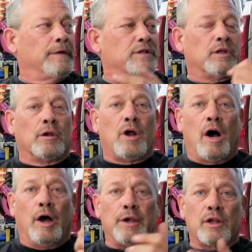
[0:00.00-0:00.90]
these little
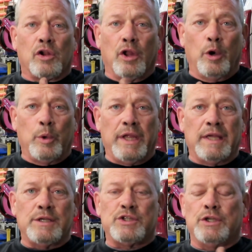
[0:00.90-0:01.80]
Honda clone
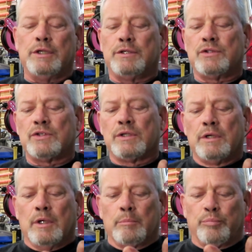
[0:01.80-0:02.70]
engines,
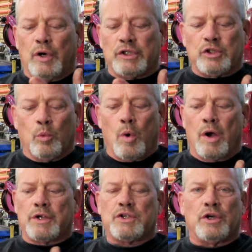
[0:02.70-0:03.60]
pressure
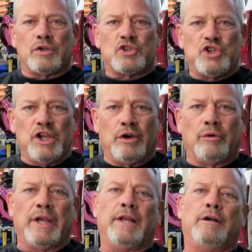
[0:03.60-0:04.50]
washers,
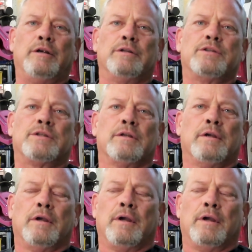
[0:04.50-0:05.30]
generators.